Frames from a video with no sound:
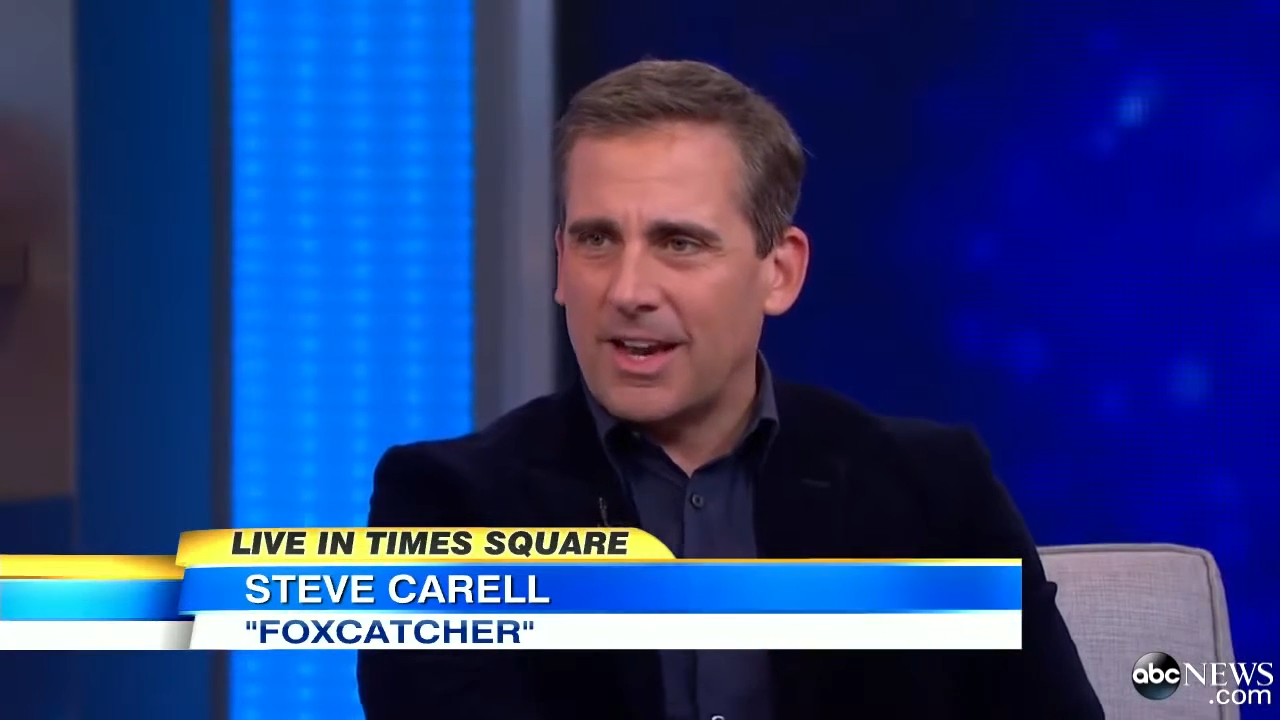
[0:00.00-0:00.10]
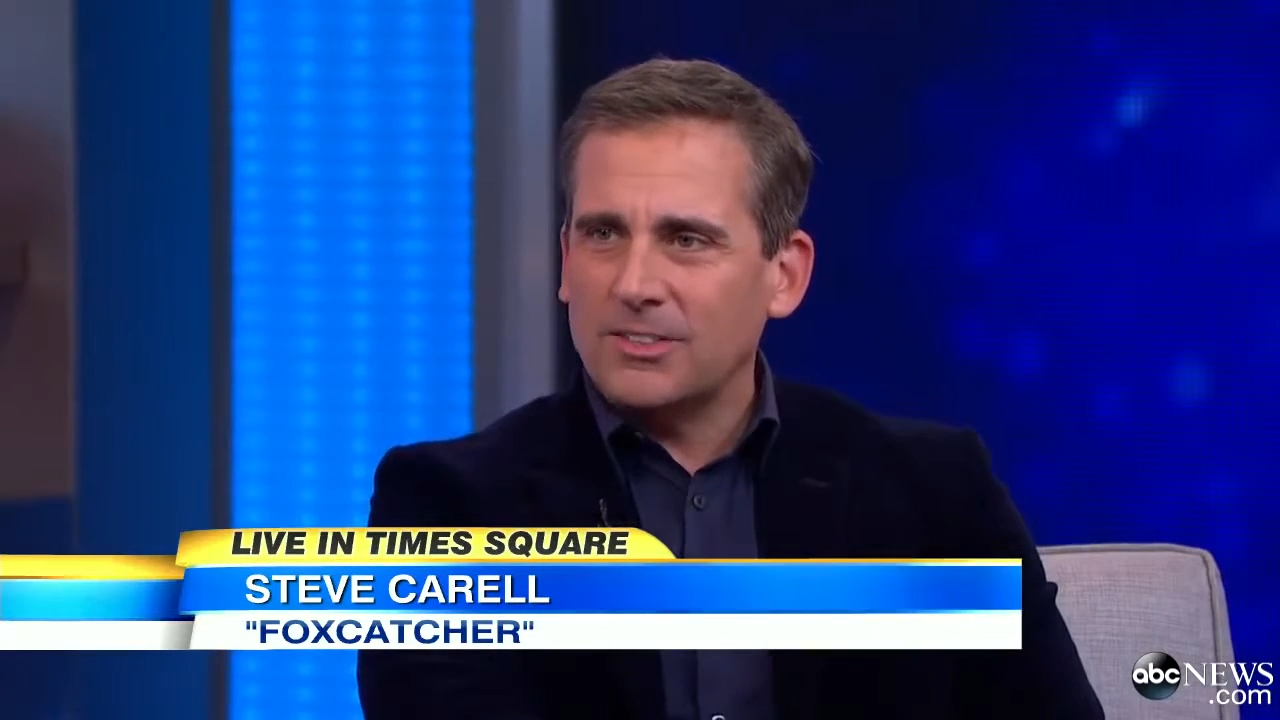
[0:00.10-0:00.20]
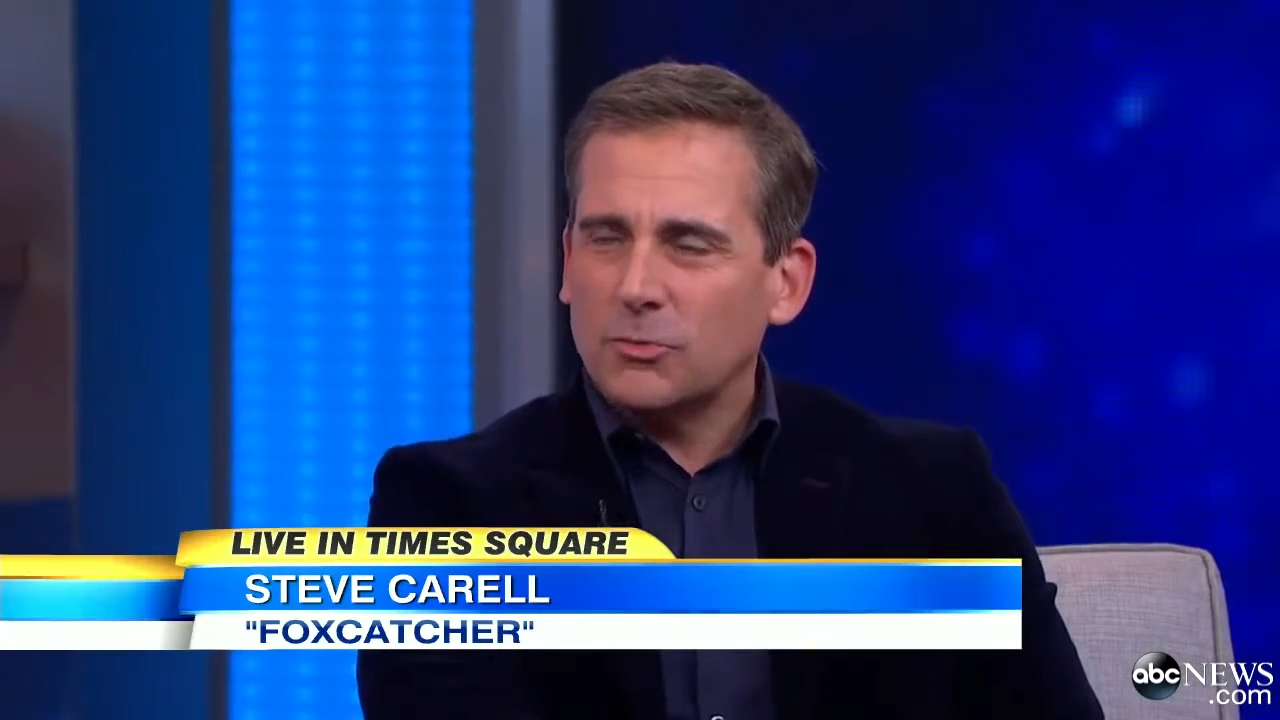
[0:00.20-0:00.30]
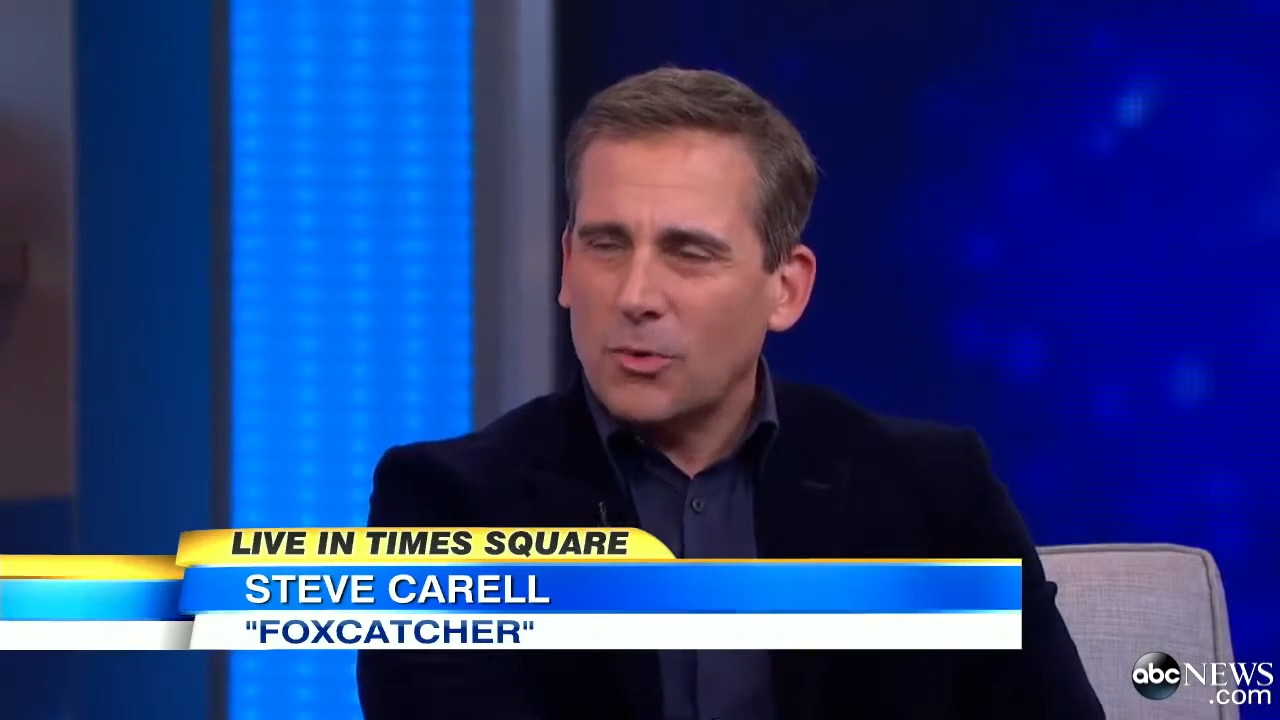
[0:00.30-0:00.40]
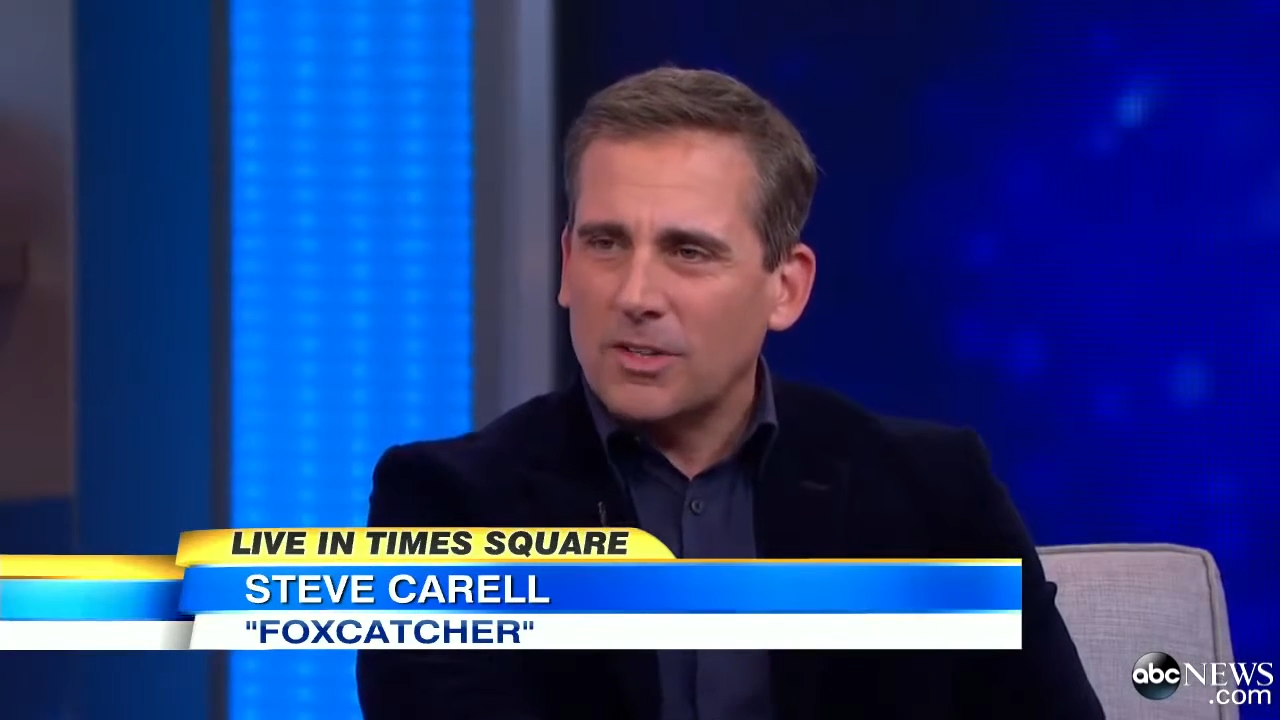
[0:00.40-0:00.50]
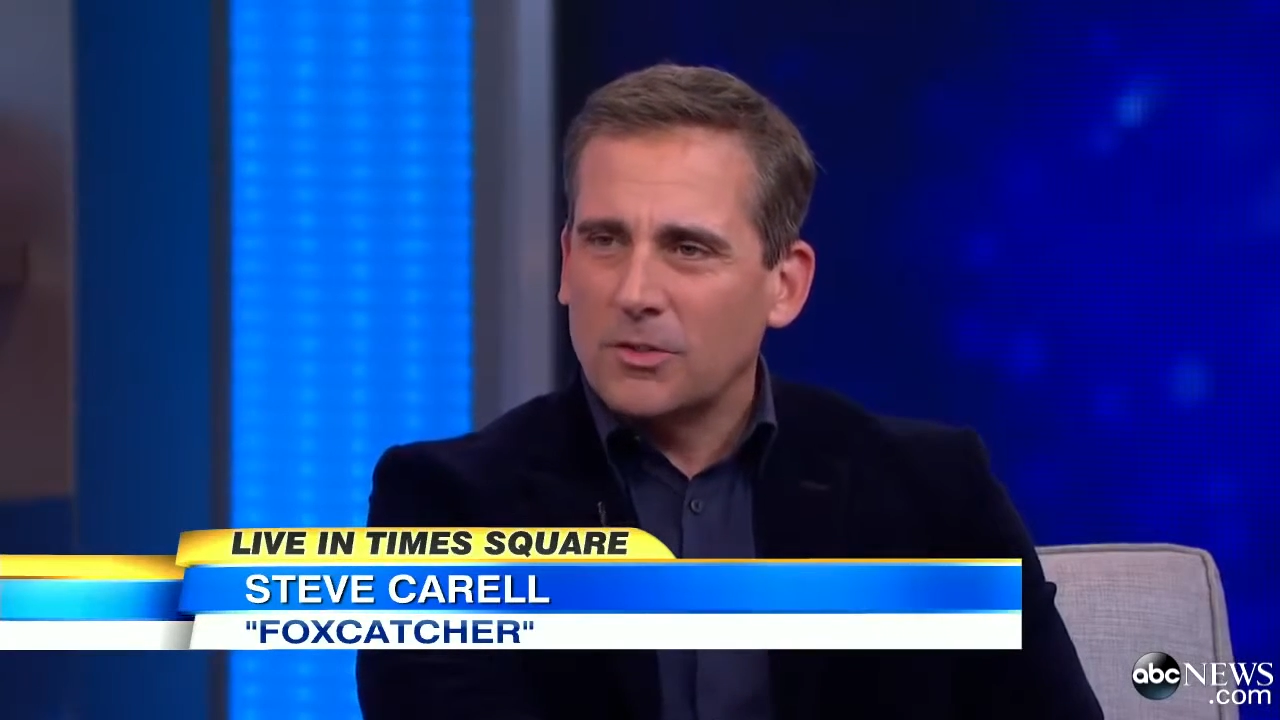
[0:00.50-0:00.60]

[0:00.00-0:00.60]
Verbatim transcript: I just want to